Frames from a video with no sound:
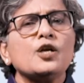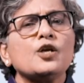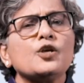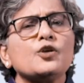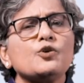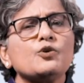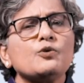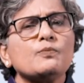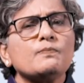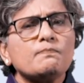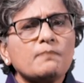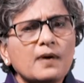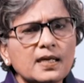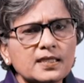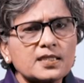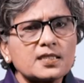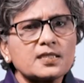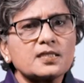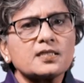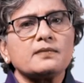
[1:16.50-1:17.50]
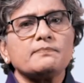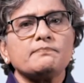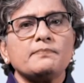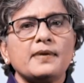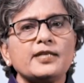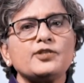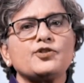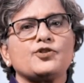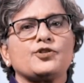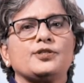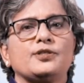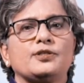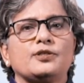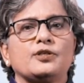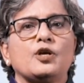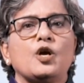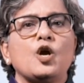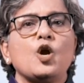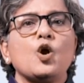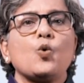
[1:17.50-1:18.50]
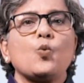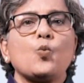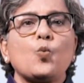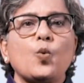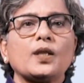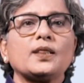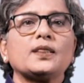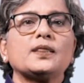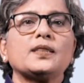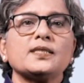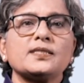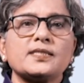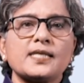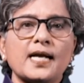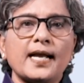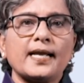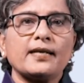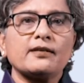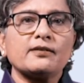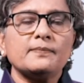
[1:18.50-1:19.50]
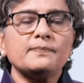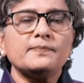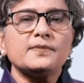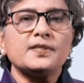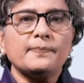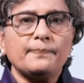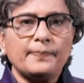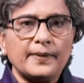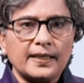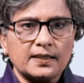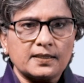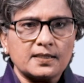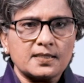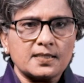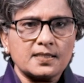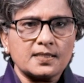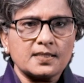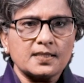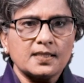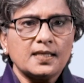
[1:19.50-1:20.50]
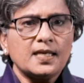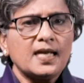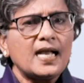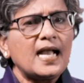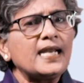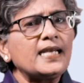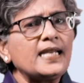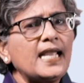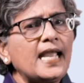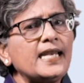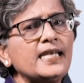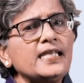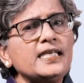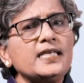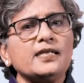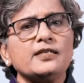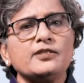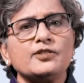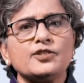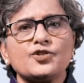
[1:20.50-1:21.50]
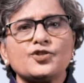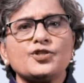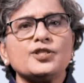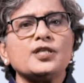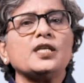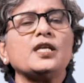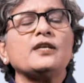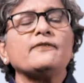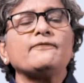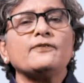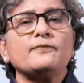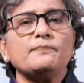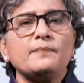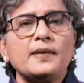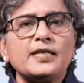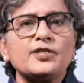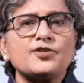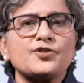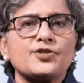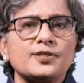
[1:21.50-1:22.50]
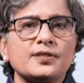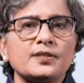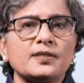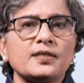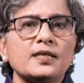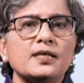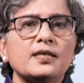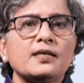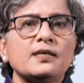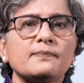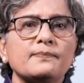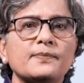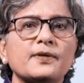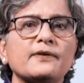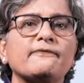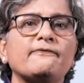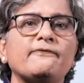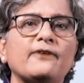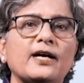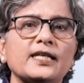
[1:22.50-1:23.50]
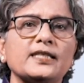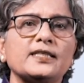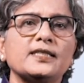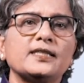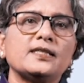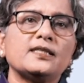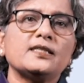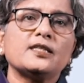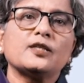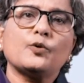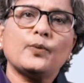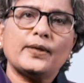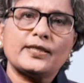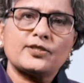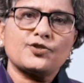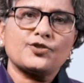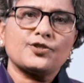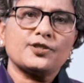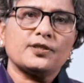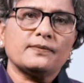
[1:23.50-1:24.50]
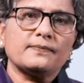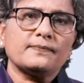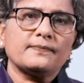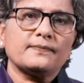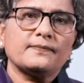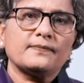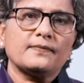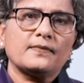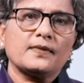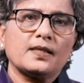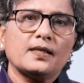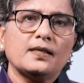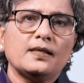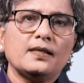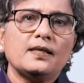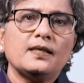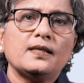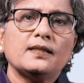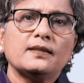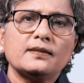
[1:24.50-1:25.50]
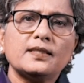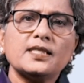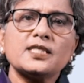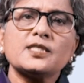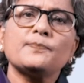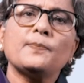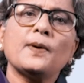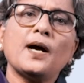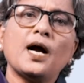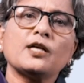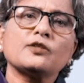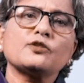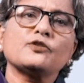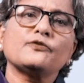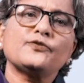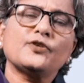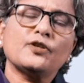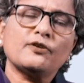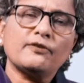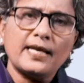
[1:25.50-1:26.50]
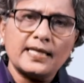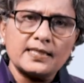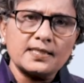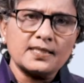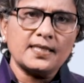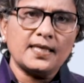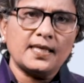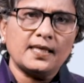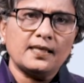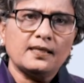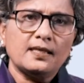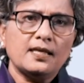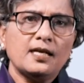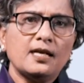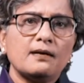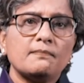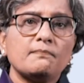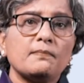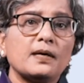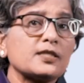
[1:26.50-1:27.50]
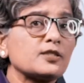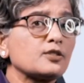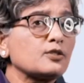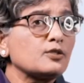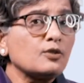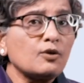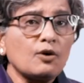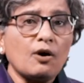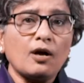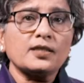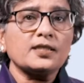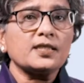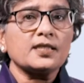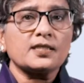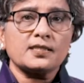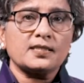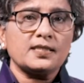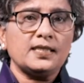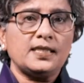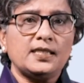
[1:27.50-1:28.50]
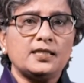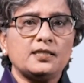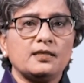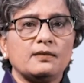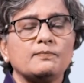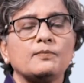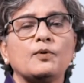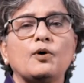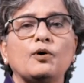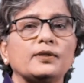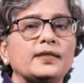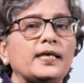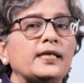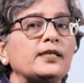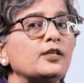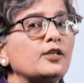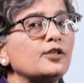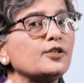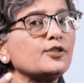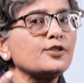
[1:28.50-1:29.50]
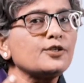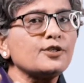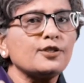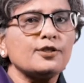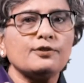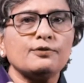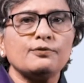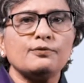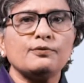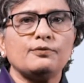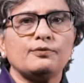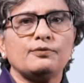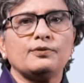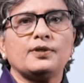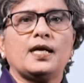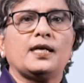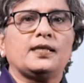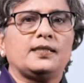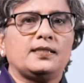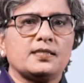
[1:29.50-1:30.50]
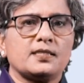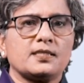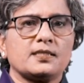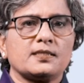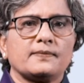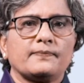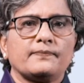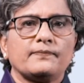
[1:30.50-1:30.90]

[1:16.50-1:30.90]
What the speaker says: You must mention what the diagram depicts and any additional information provided in the question. This part of your essay must not exceed more than 2 lines.